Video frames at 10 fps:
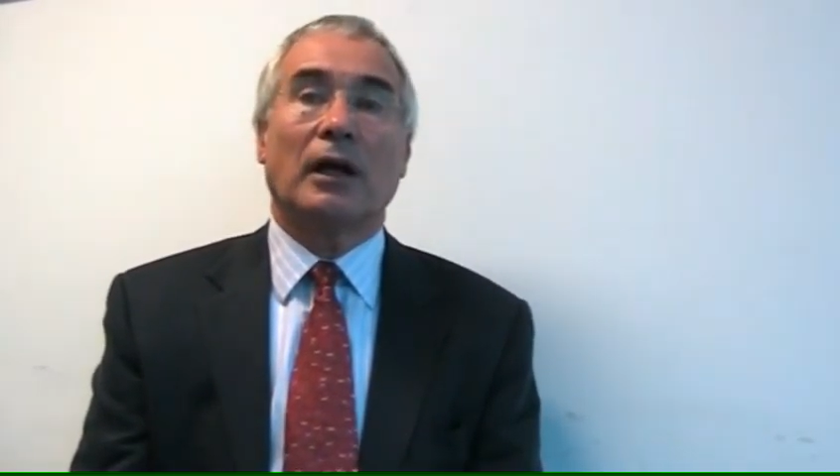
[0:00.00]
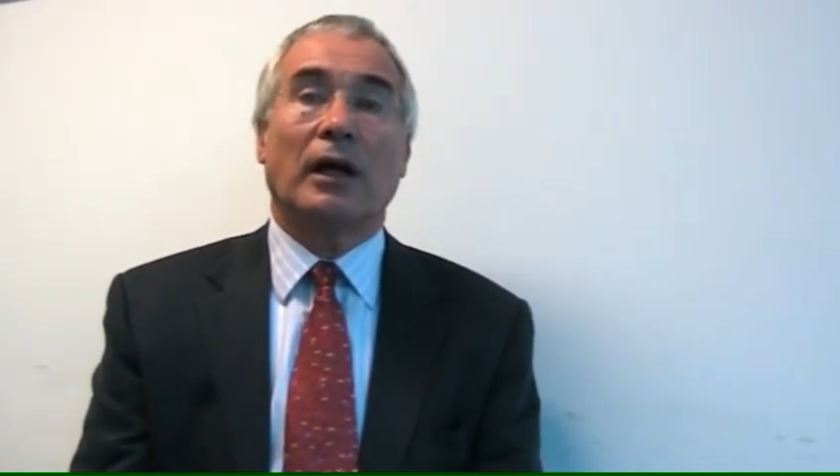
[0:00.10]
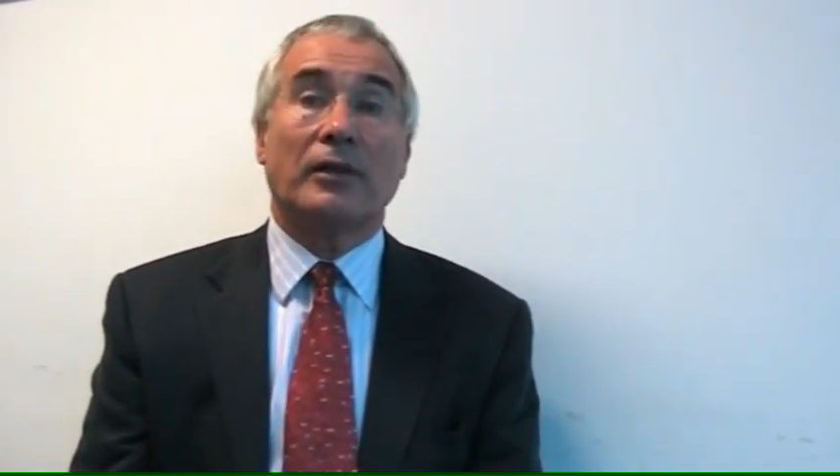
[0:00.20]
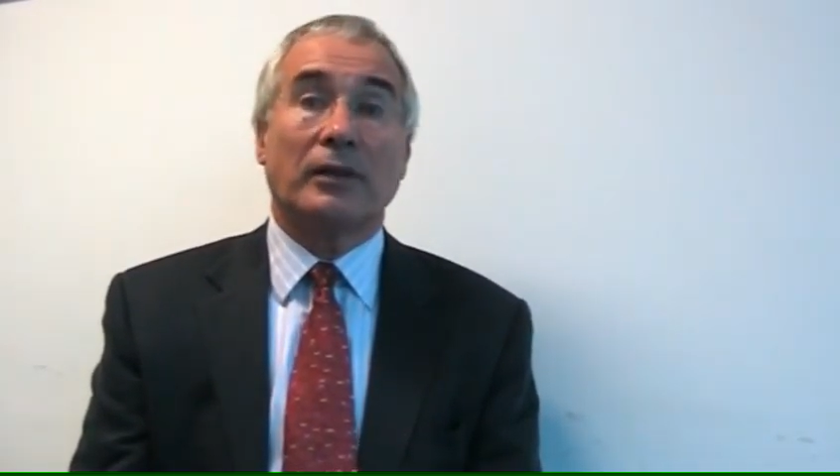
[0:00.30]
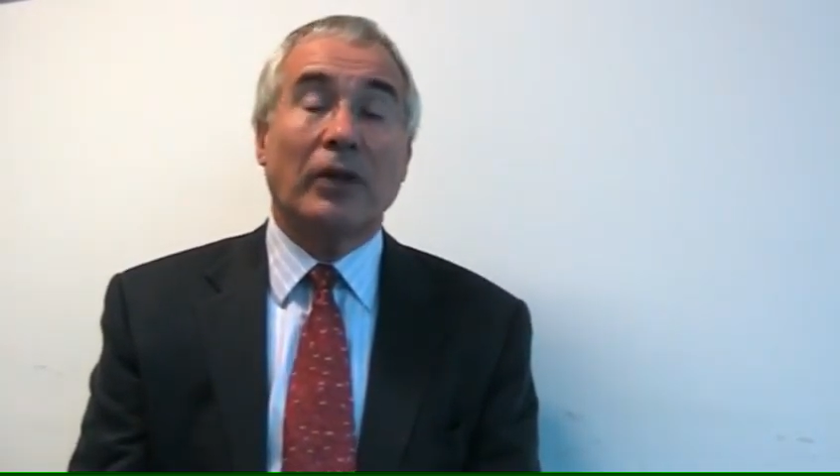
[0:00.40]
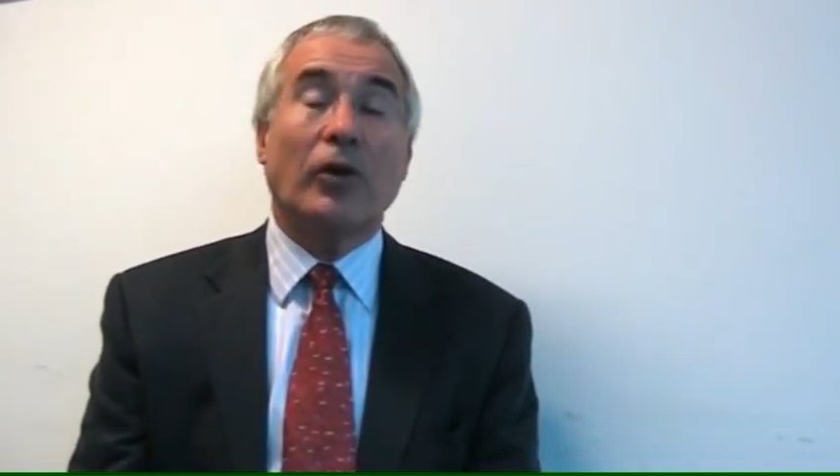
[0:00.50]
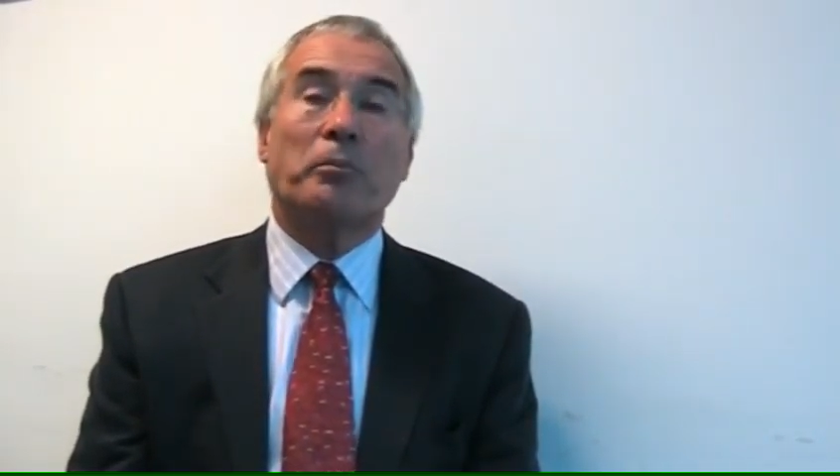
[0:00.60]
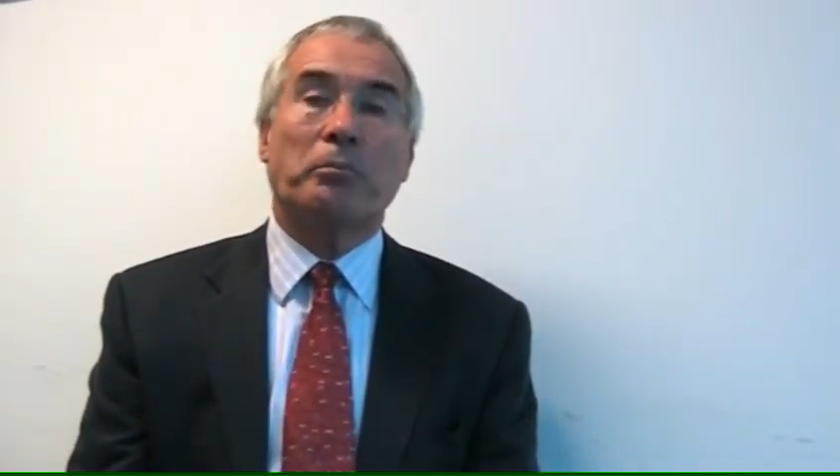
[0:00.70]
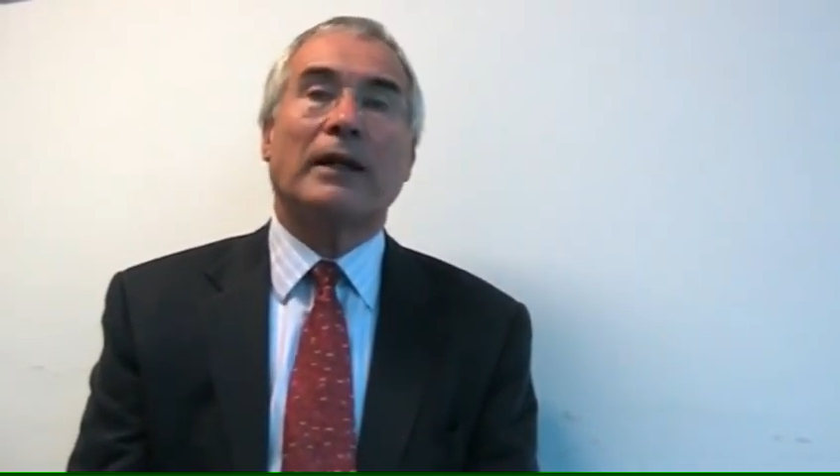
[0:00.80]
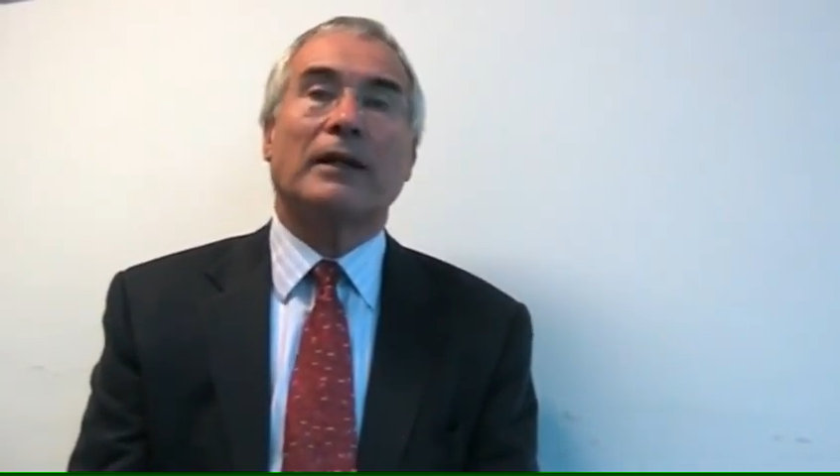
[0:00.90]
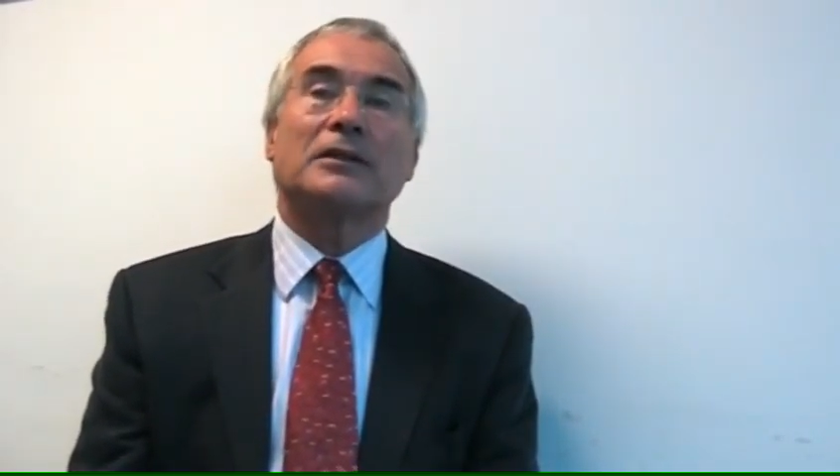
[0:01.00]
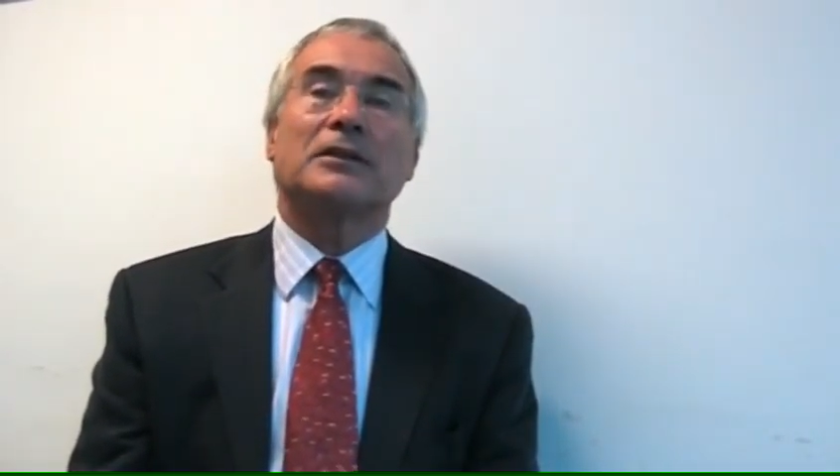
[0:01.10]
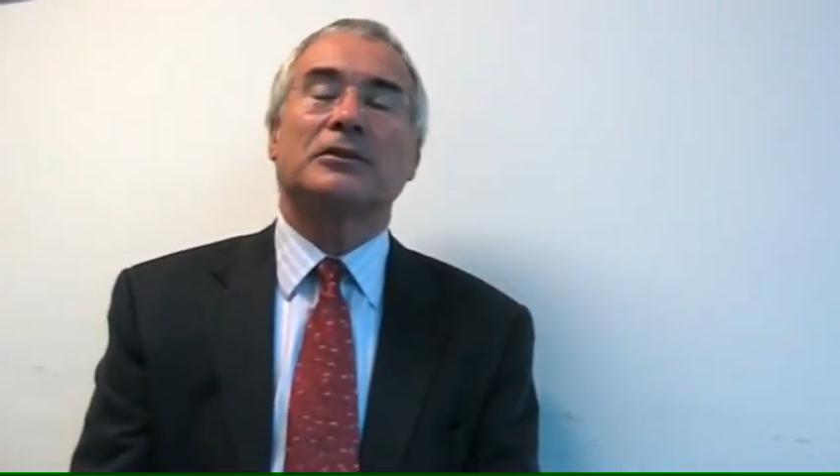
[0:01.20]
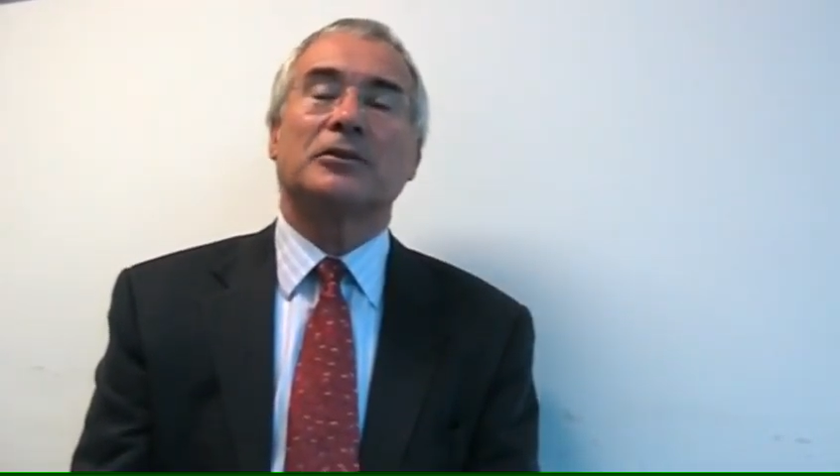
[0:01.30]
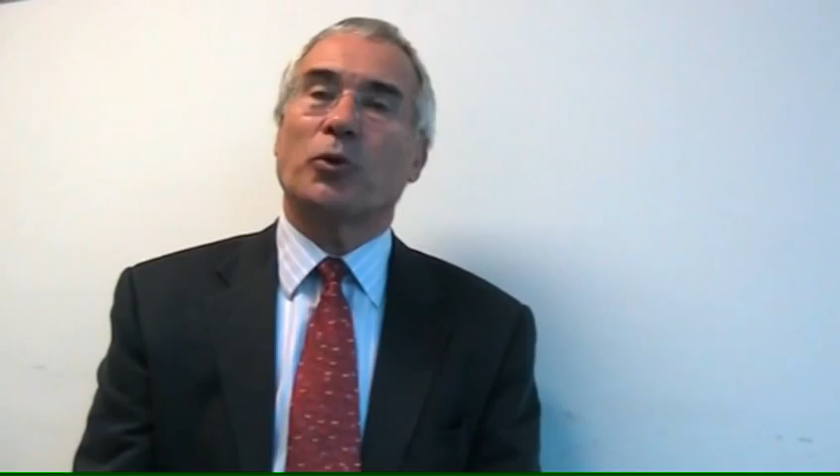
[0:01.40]
I think on
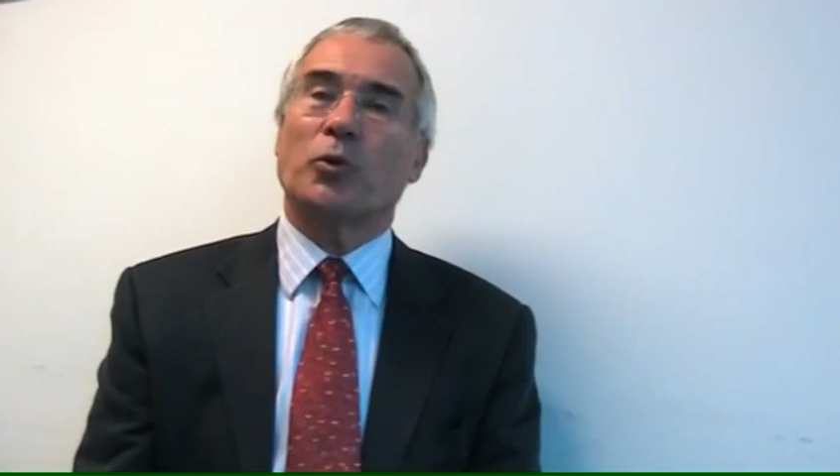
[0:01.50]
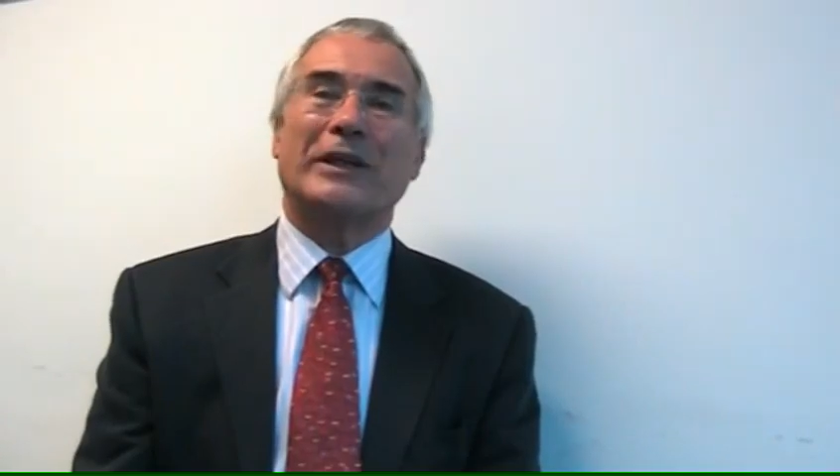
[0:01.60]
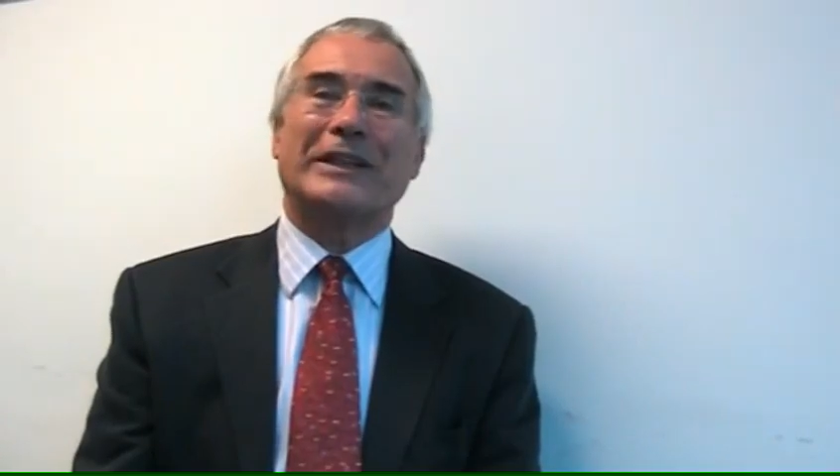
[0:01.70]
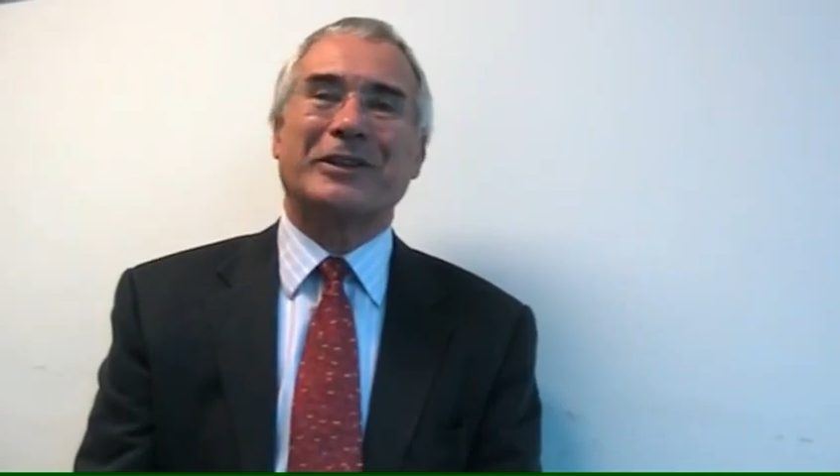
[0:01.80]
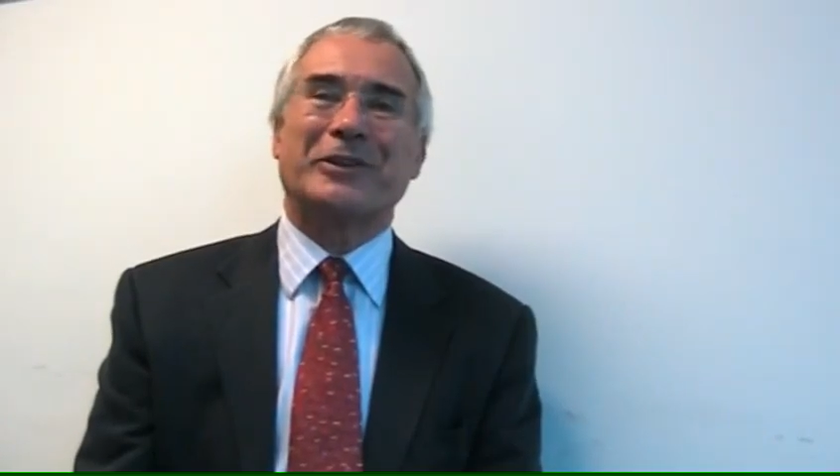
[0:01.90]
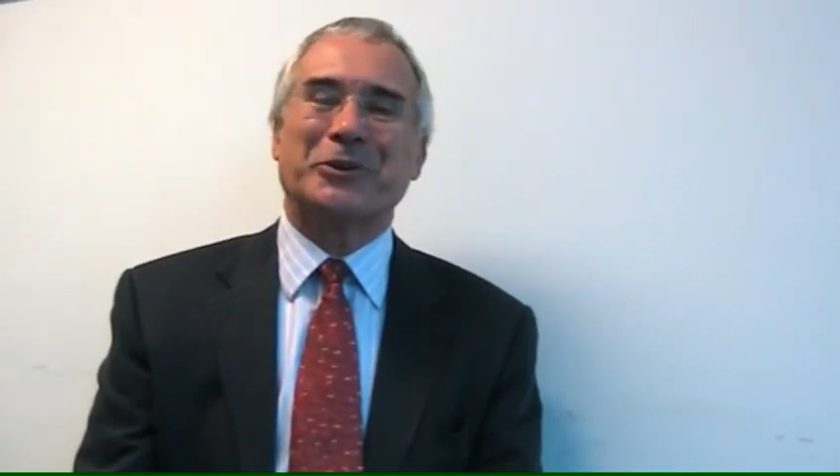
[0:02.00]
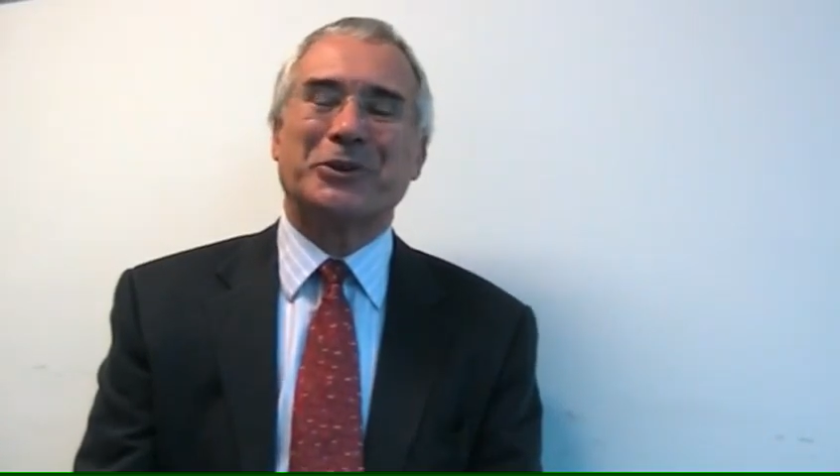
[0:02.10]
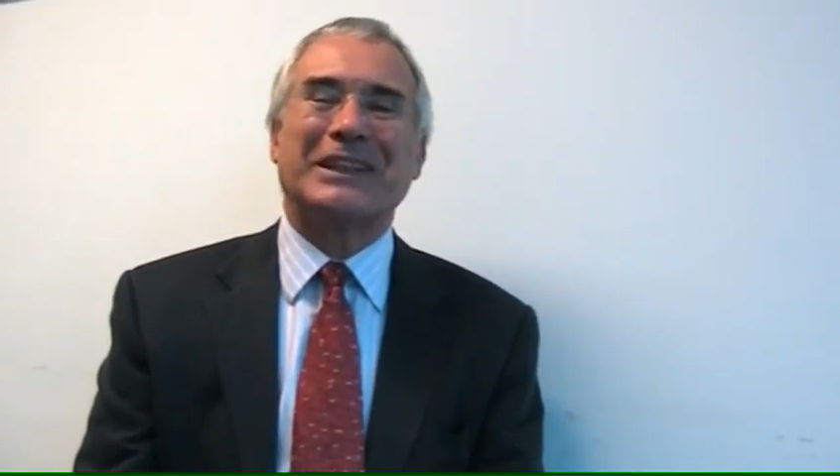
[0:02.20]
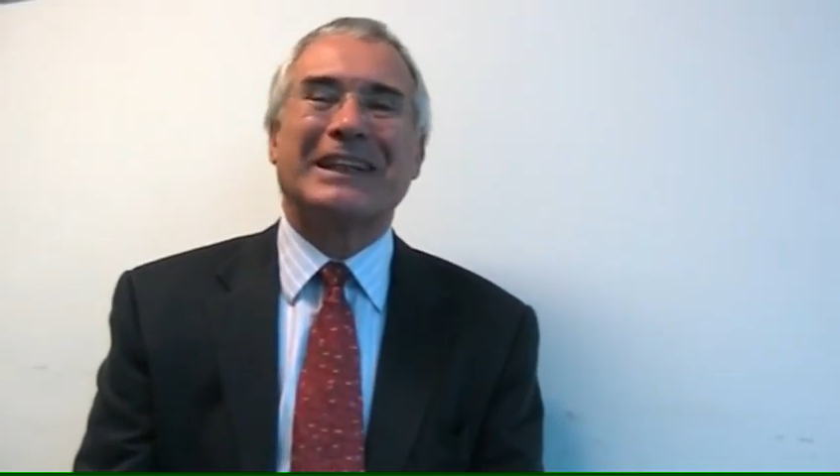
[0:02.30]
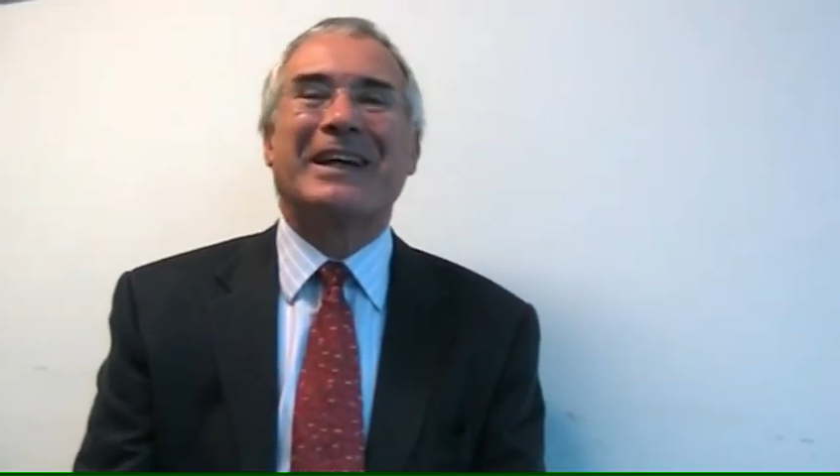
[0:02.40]
balance, not always of course,